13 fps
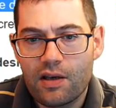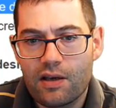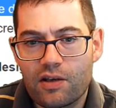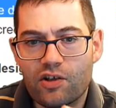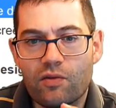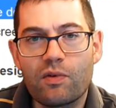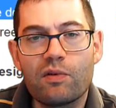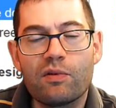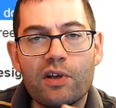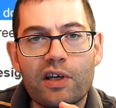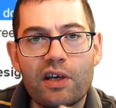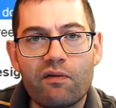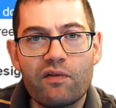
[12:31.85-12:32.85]
So we were
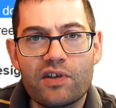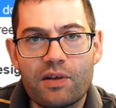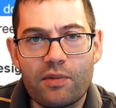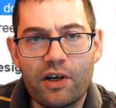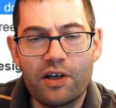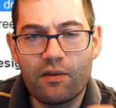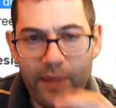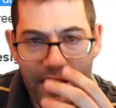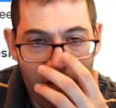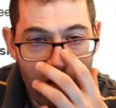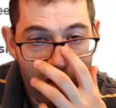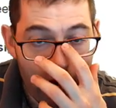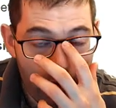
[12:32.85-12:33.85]
looking for some kind of
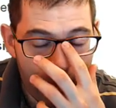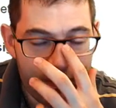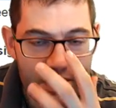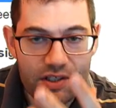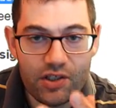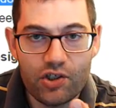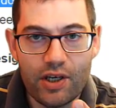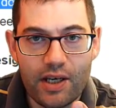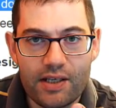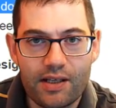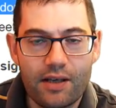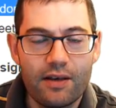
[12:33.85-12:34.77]
paragraph to suggest